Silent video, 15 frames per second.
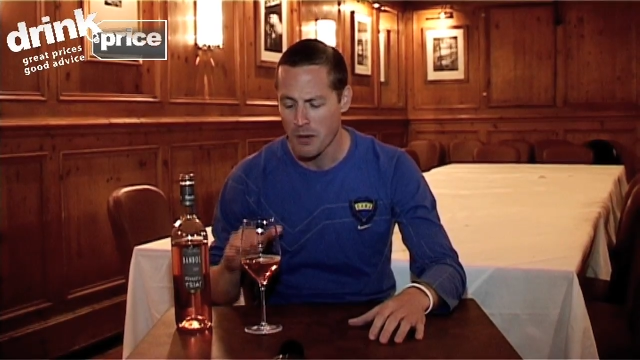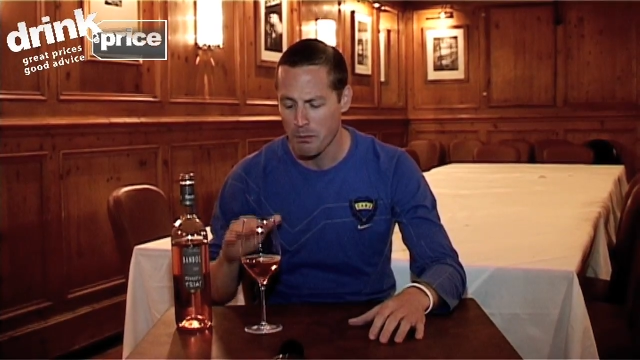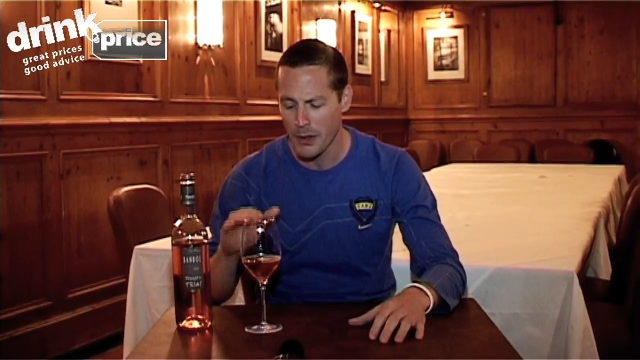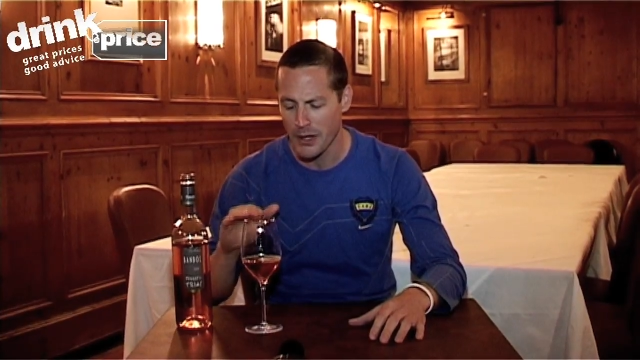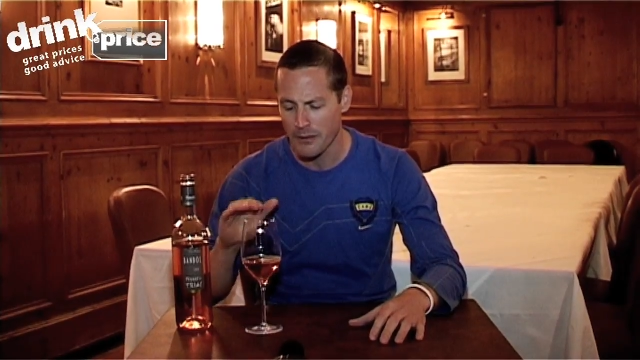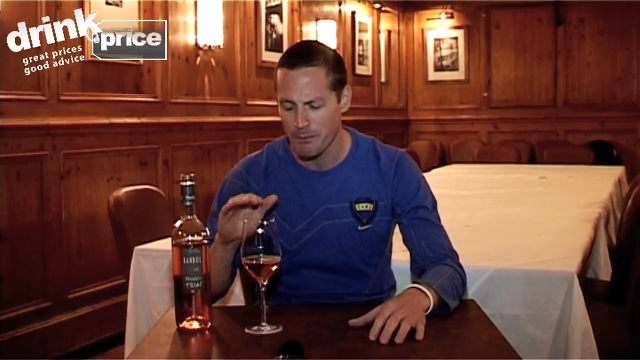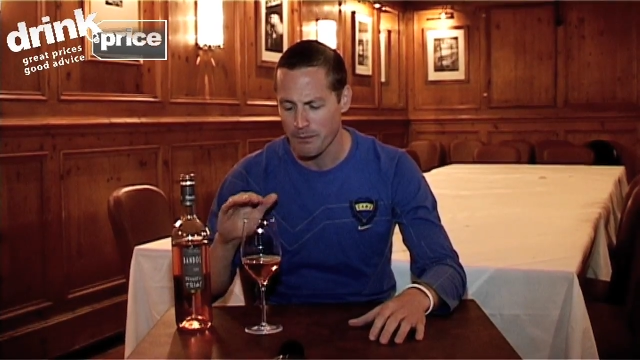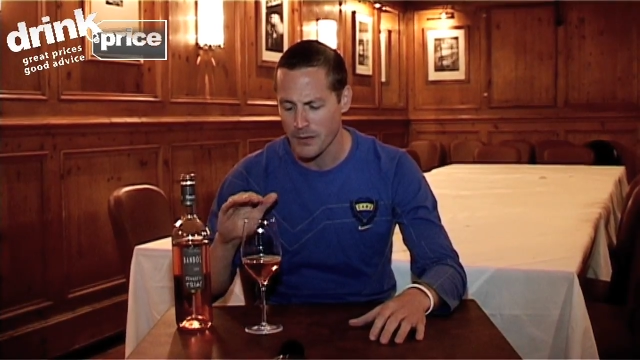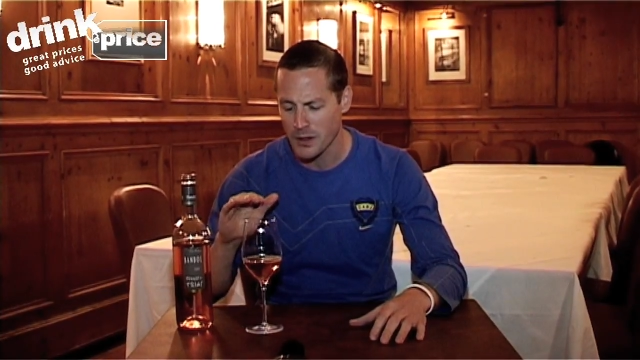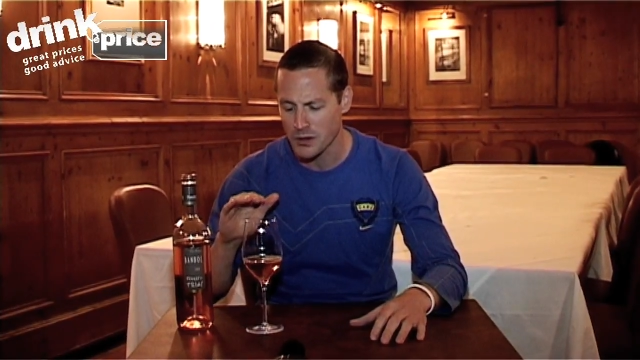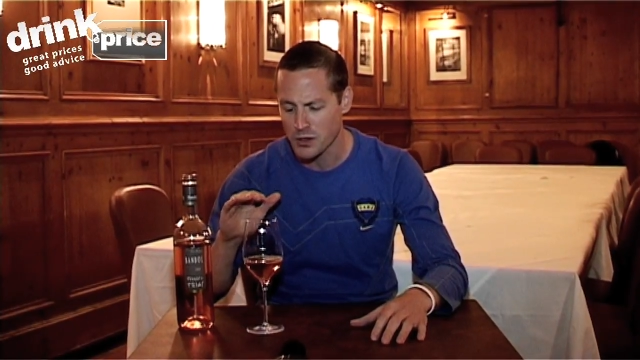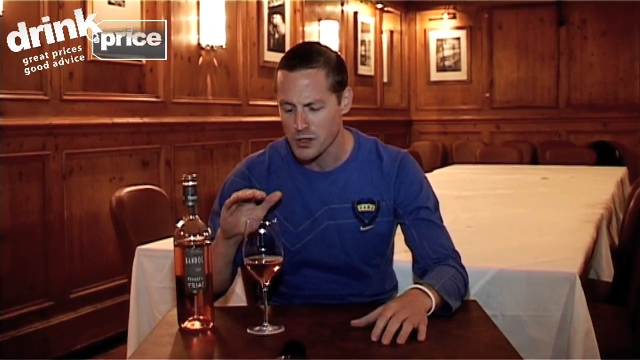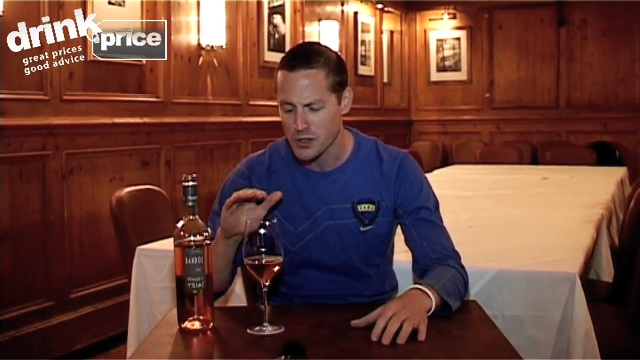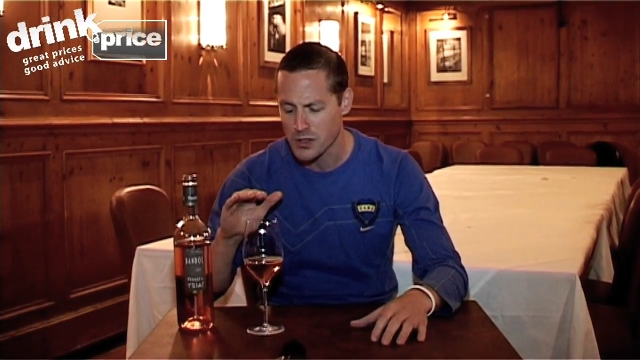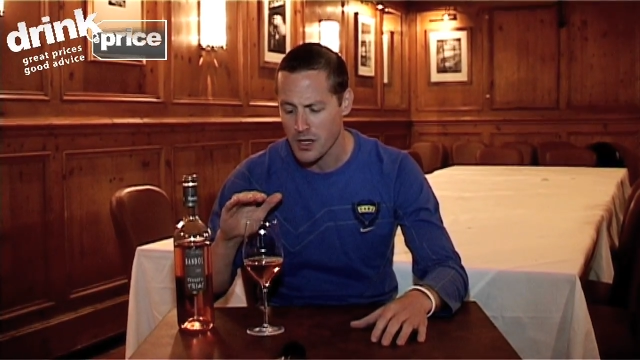but there's
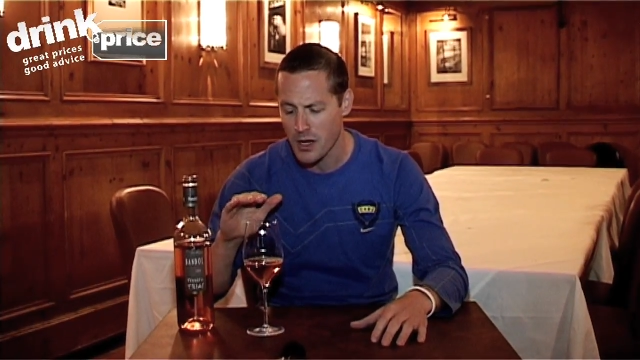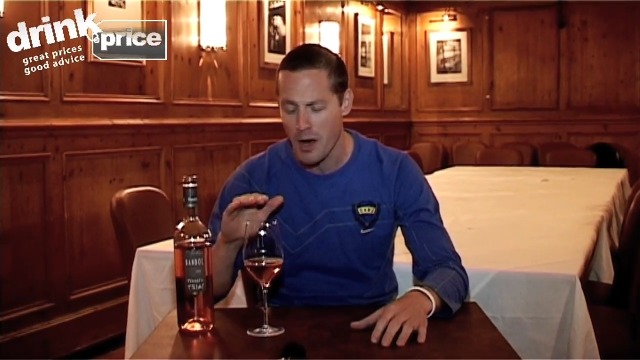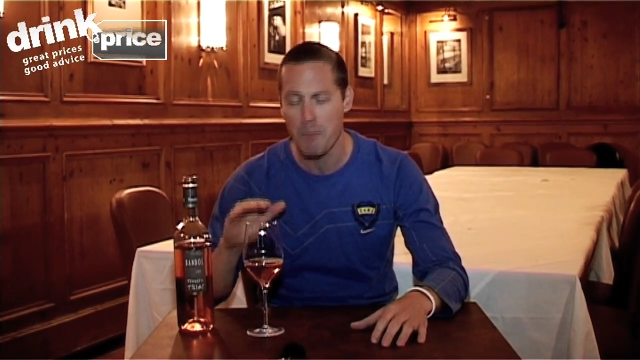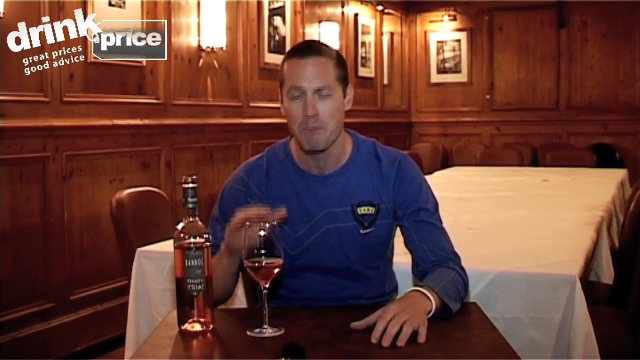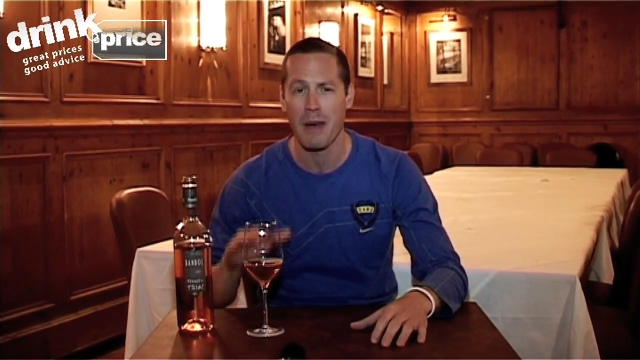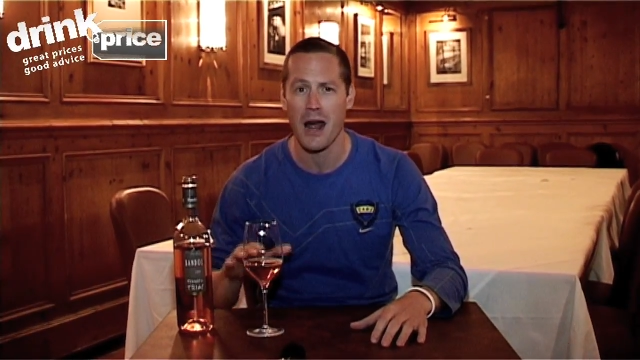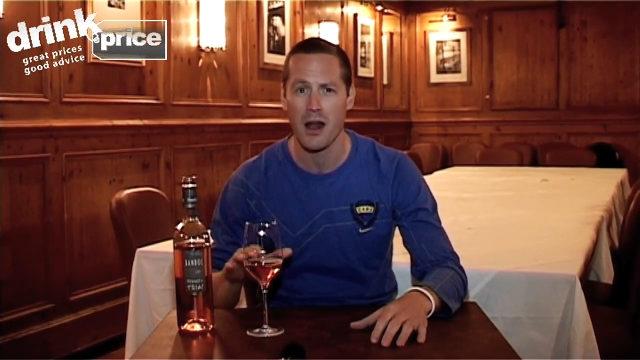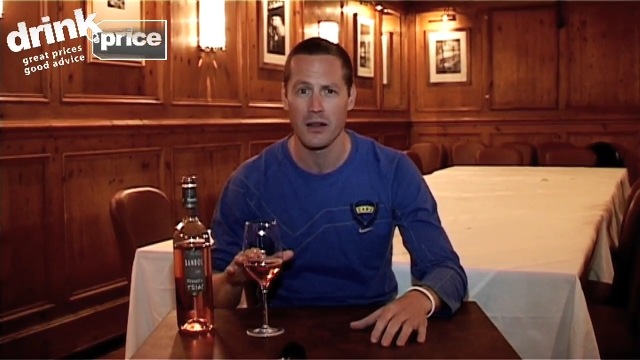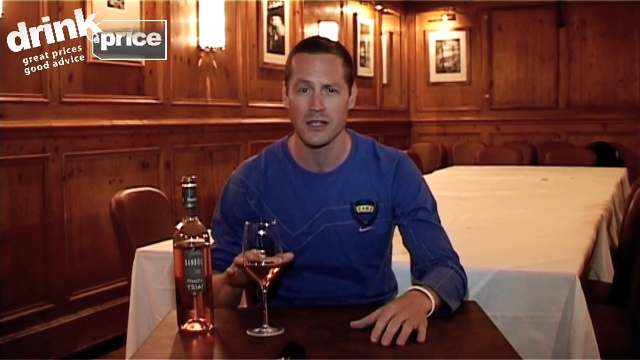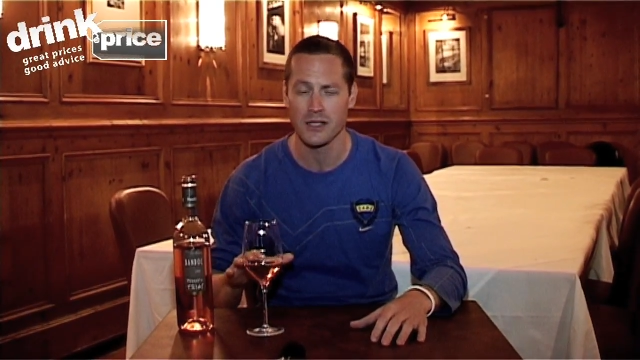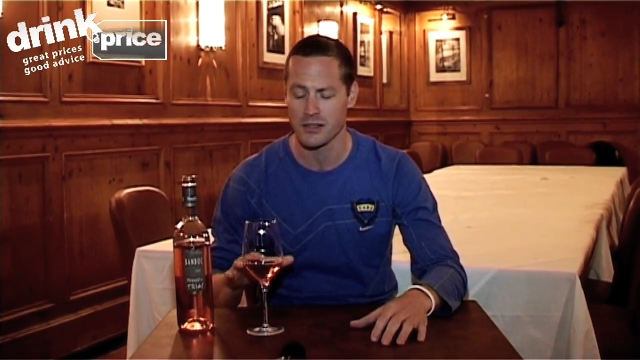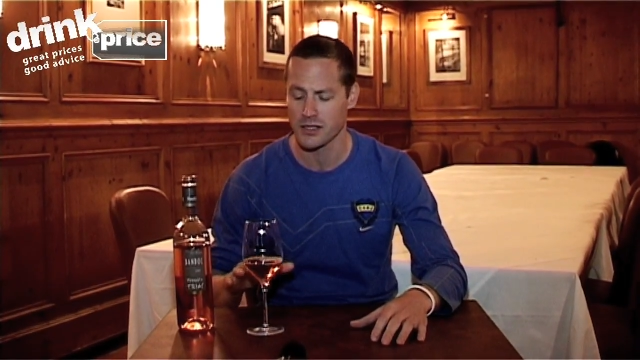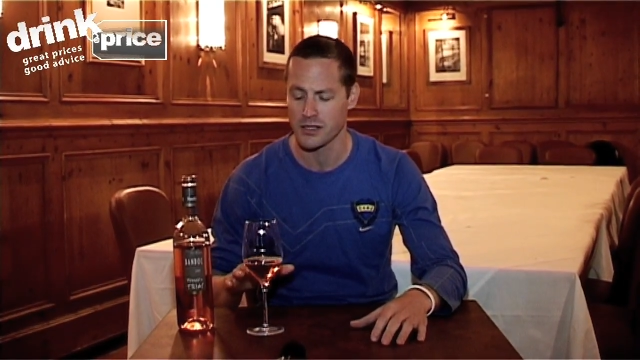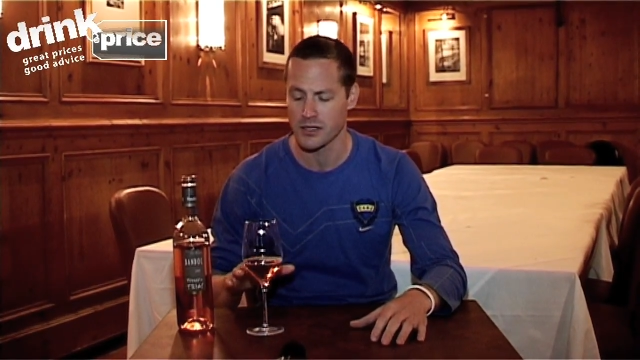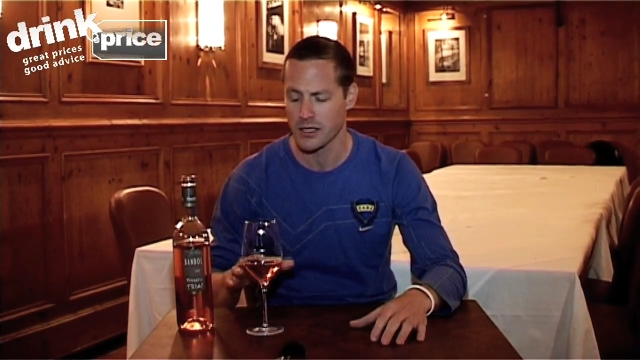just a
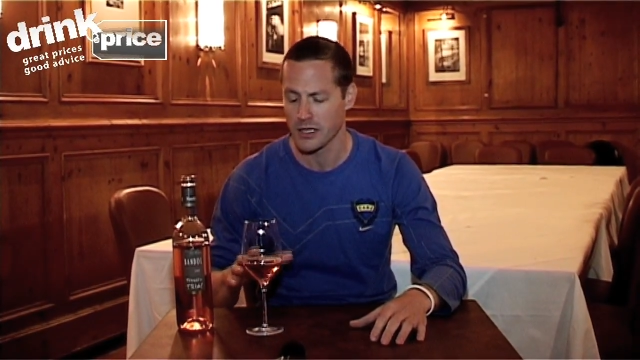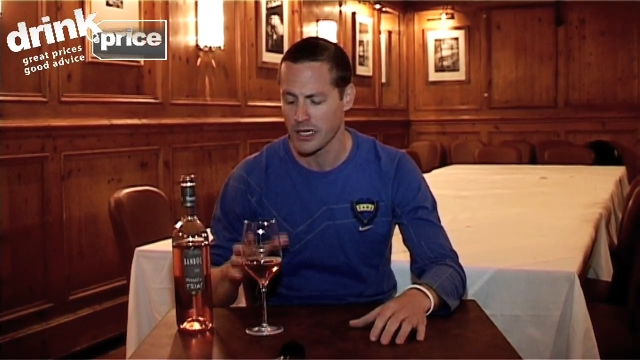balance